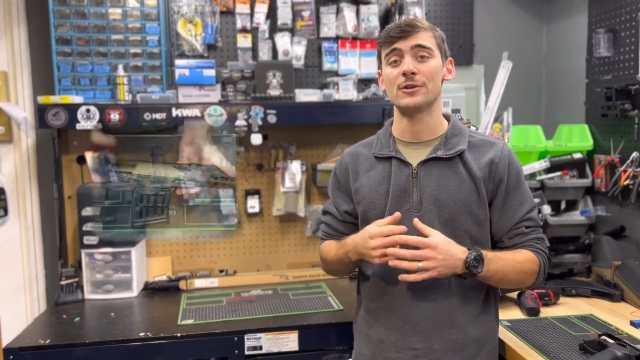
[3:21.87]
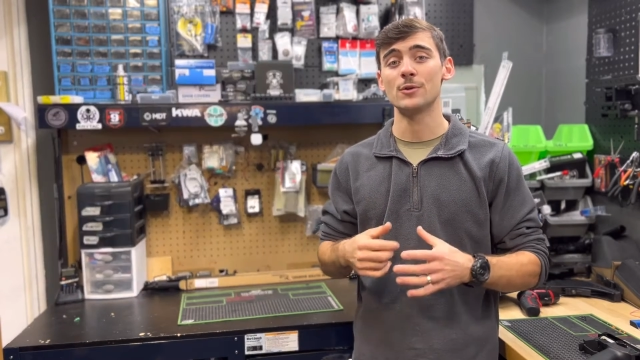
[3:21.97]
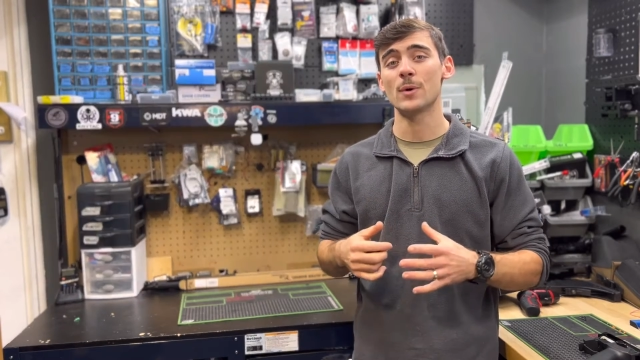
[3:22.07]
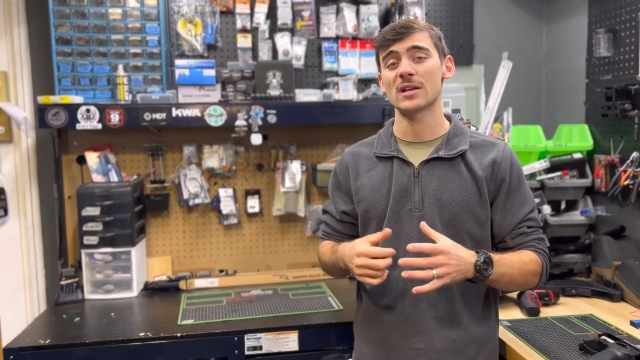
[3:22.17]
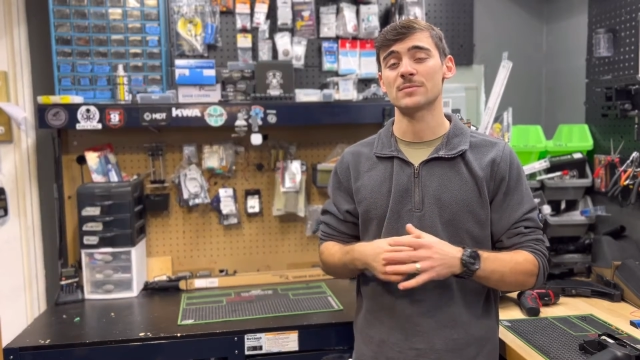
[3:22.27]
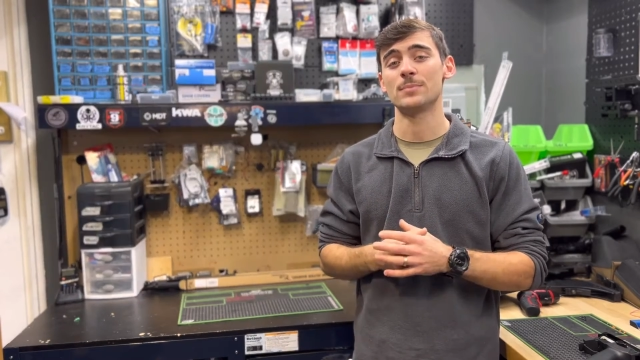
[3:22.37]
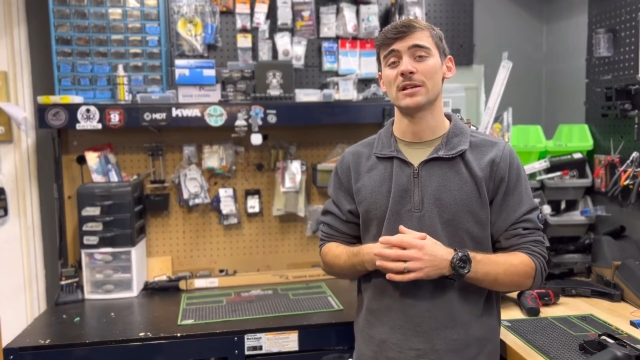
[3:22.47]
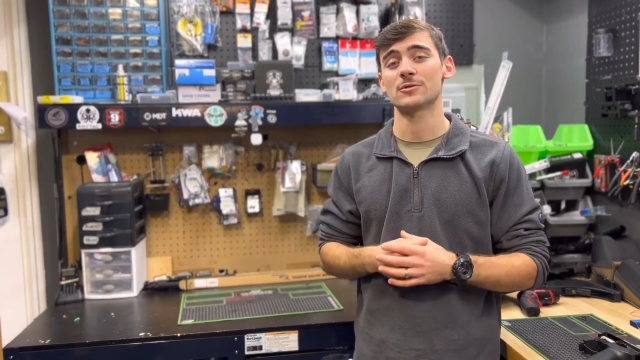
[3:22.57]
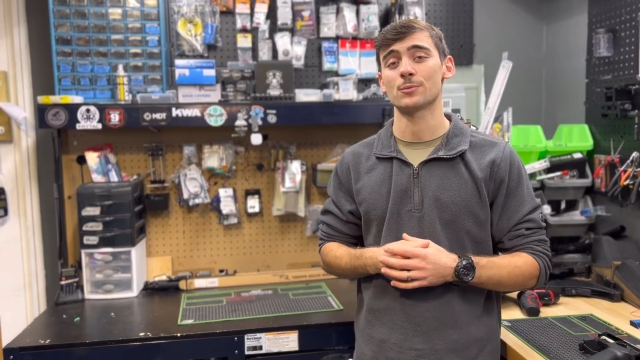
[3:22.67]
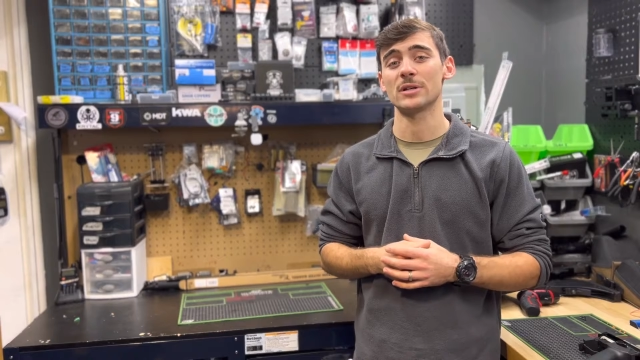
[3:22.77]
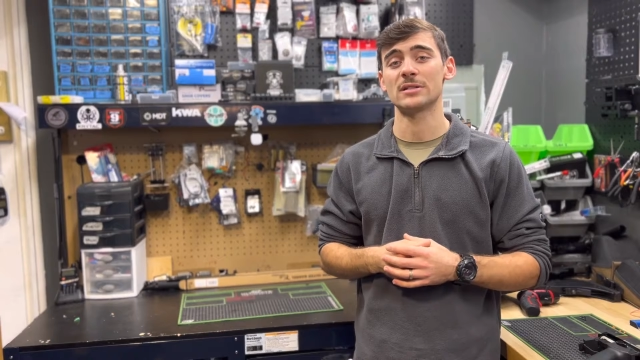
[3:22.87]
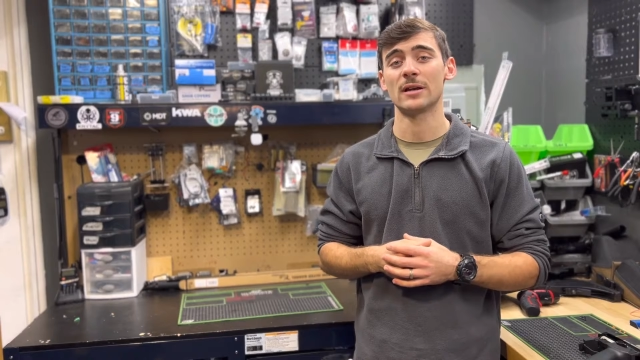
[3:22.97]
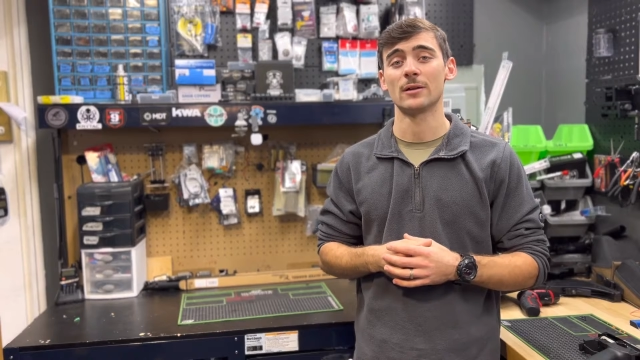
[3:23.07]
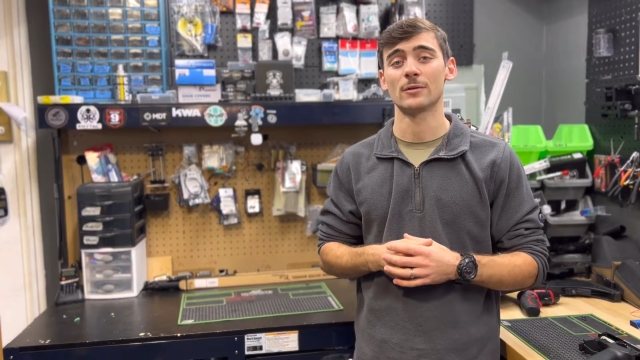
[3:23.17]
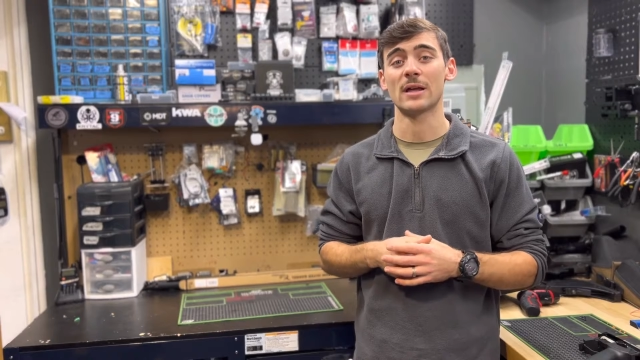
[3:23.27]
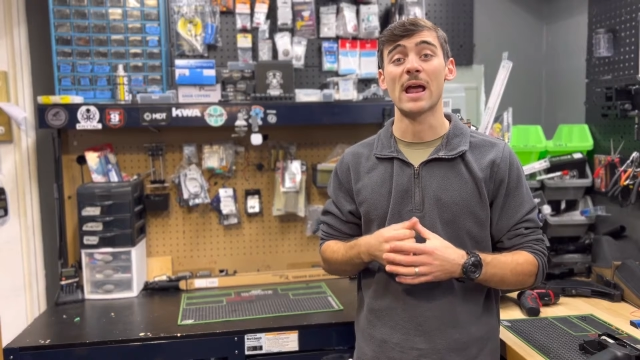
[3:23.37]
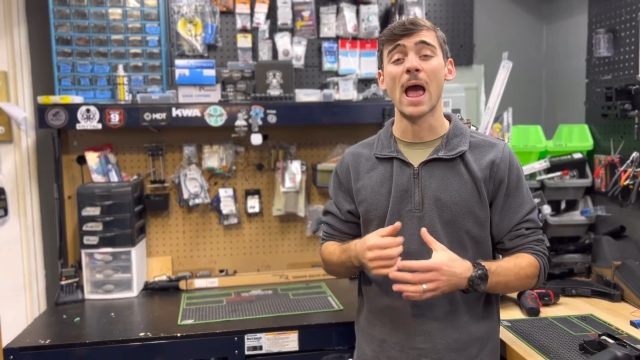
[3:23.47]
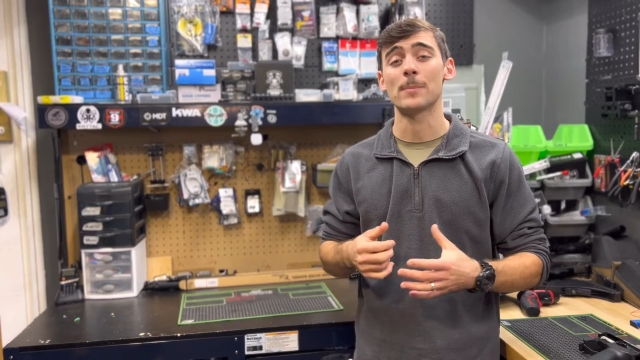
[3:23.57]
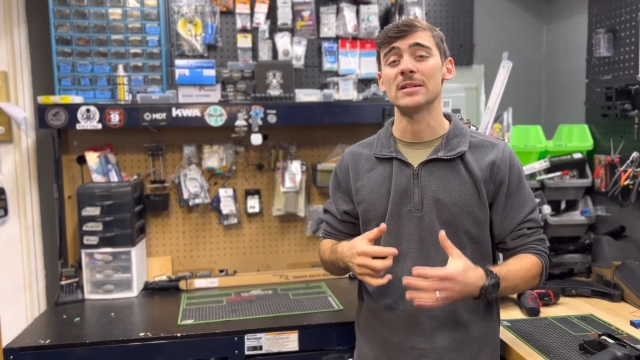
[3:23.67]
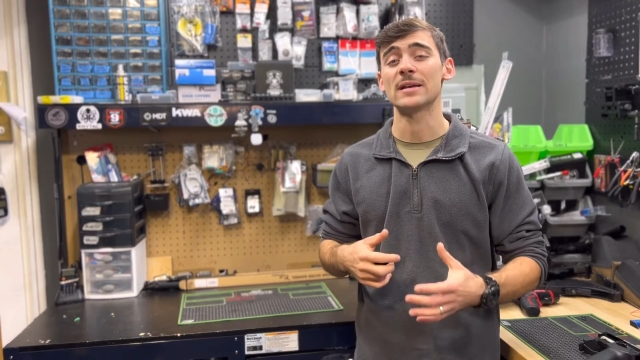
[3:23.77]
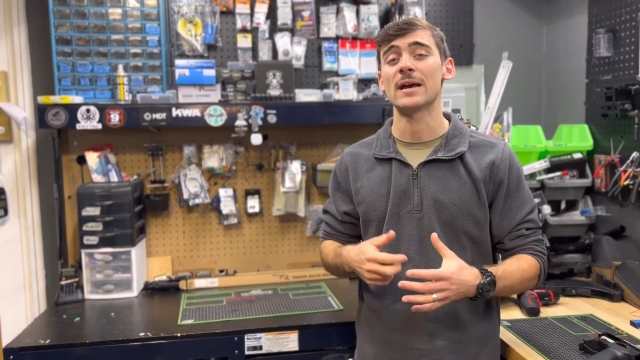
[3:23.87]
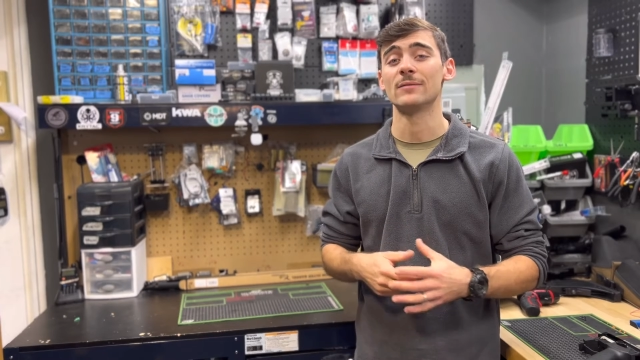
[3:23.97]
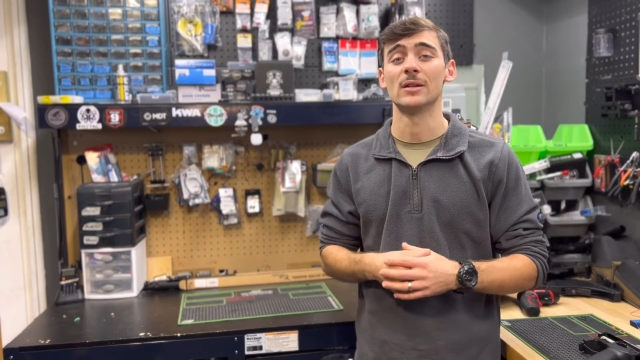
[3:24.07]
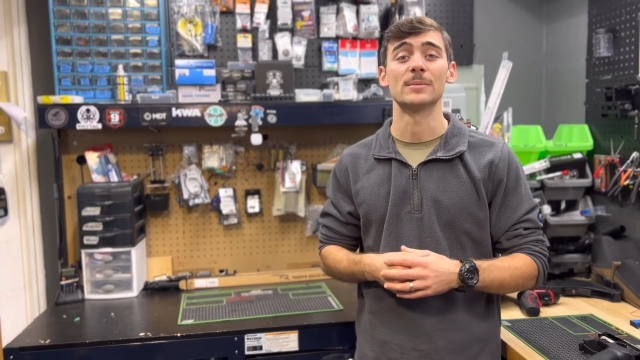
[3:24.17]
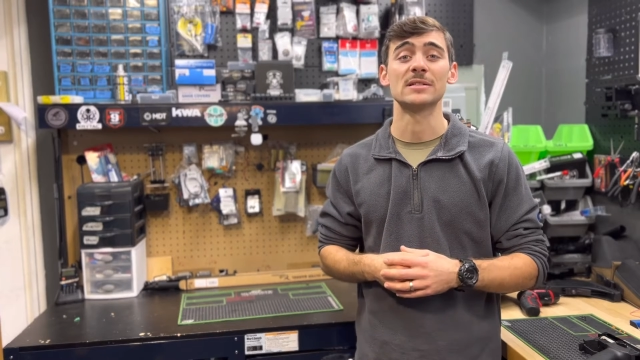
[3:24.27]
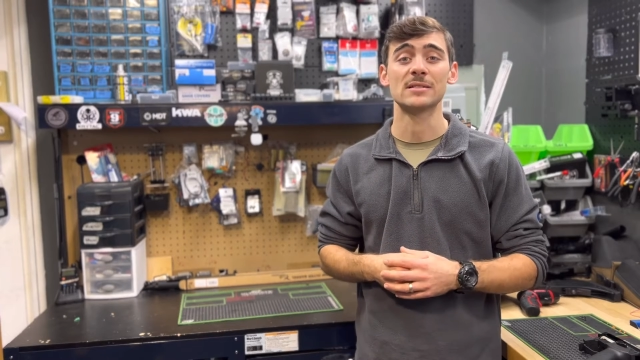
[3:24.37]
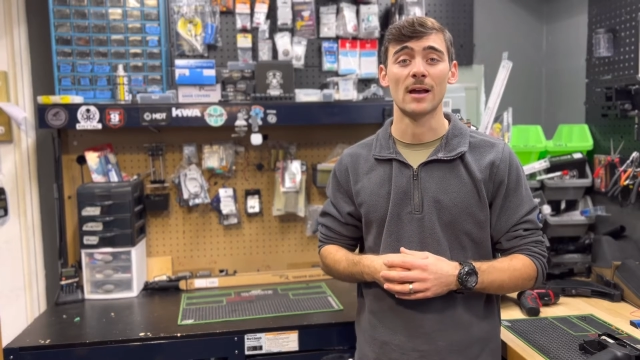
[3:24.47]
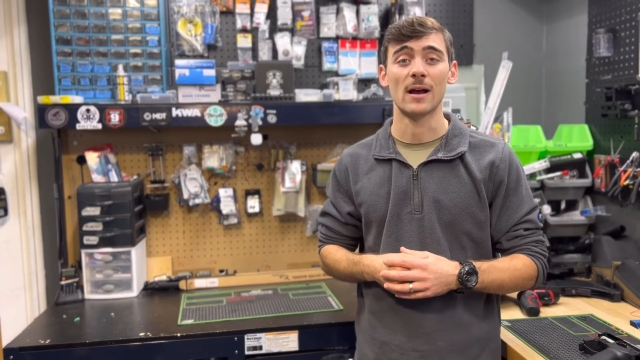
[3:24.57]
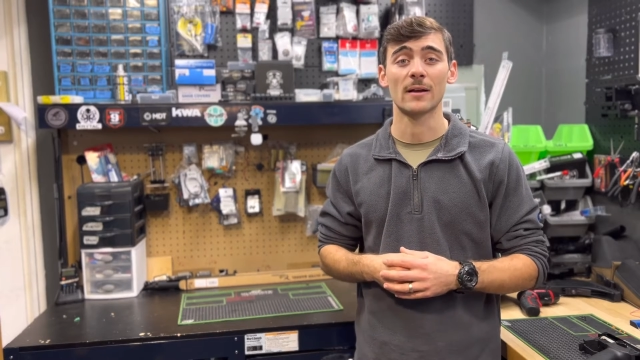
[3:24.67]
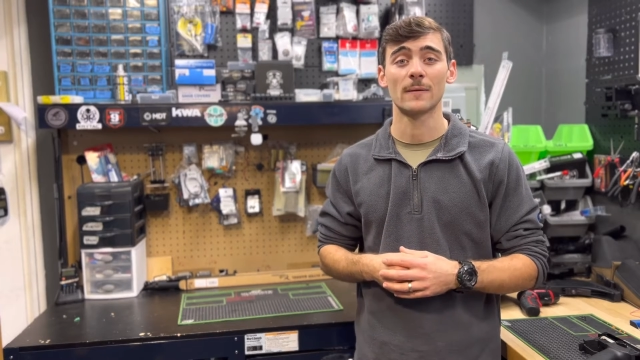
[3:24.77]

US-based retailer that happened to have them in stock.